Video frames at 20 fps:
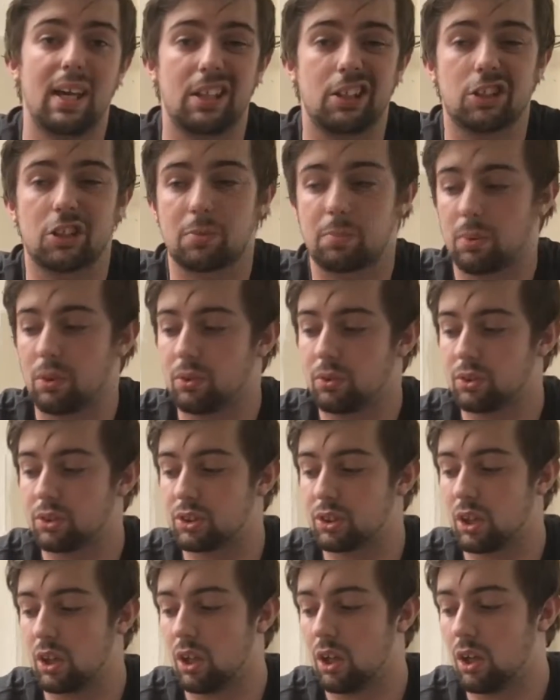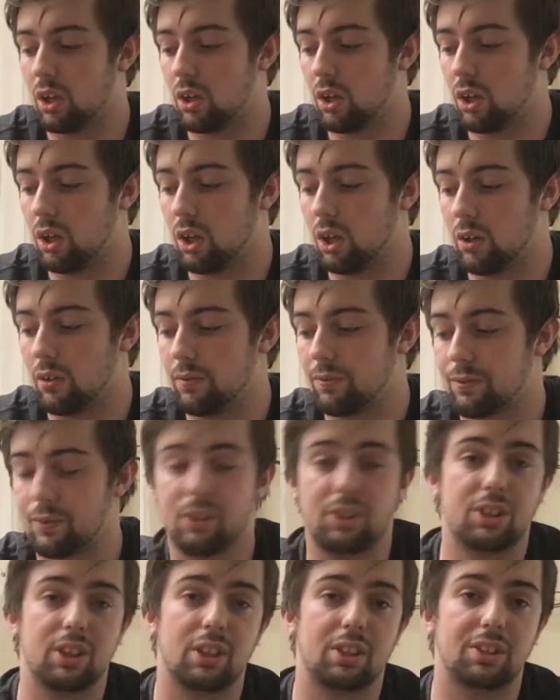Xbox
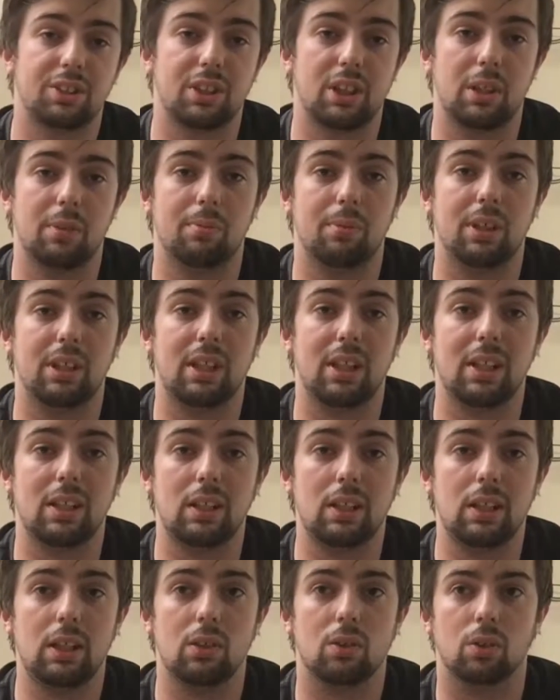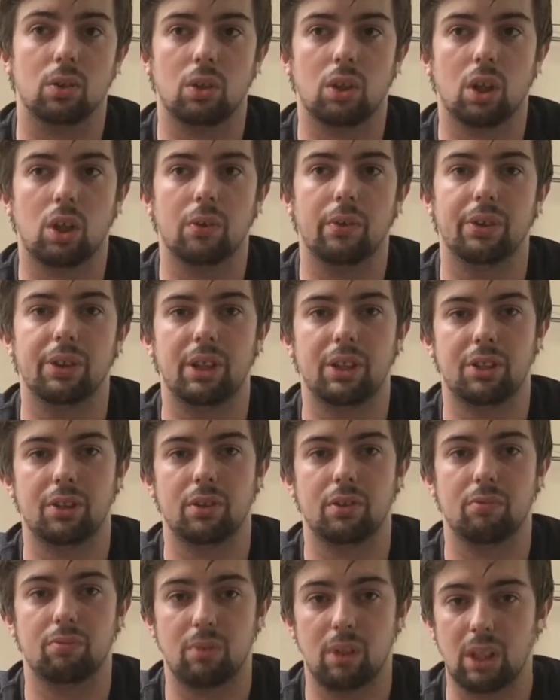360, the E or Go edition,
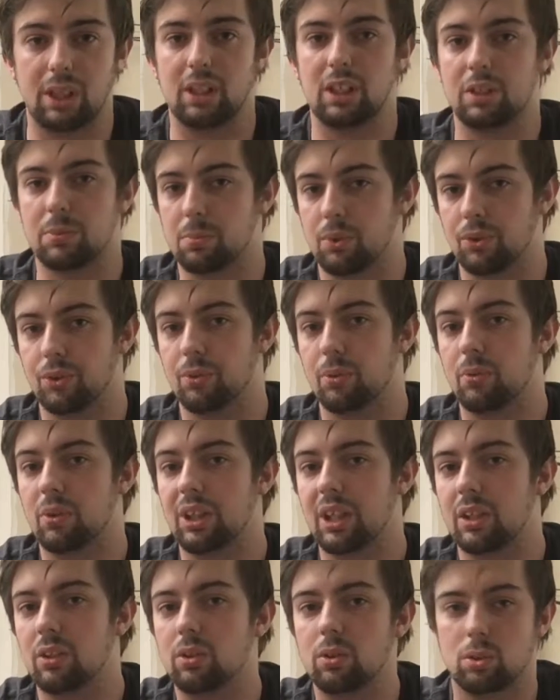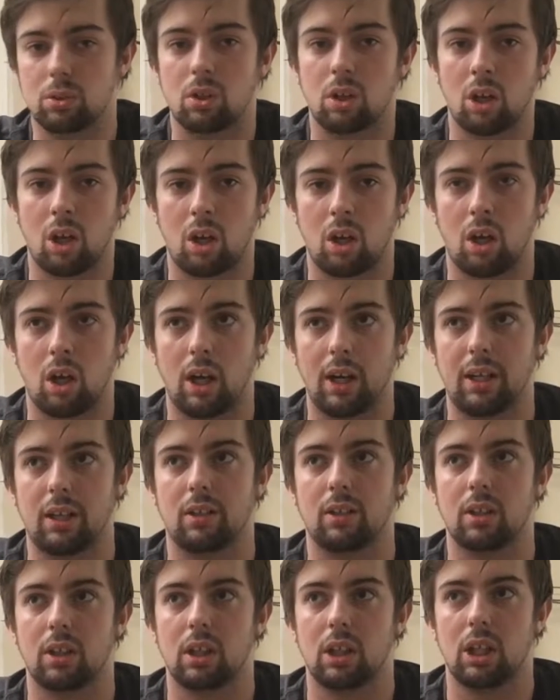the latest model, the one that looked like
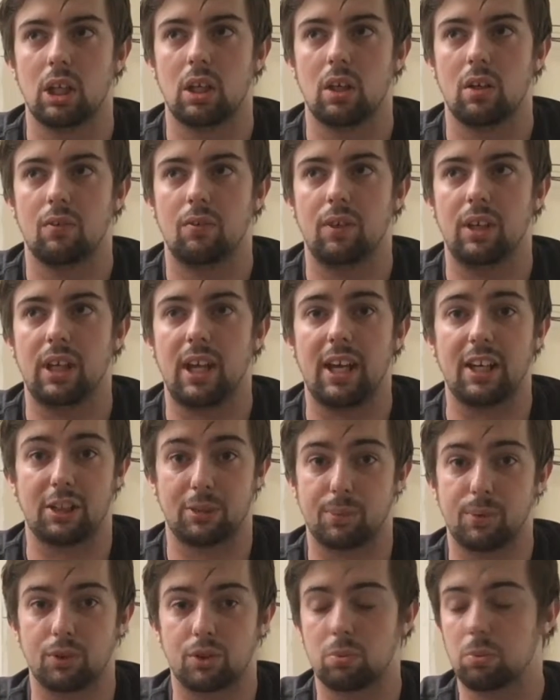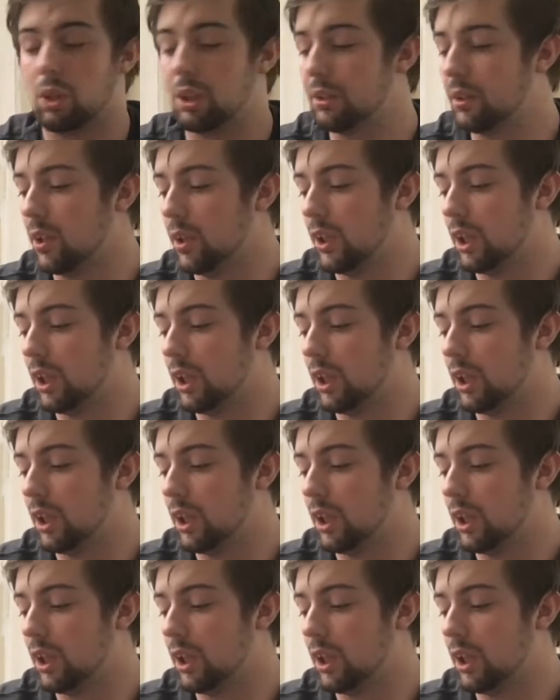the Xbox One.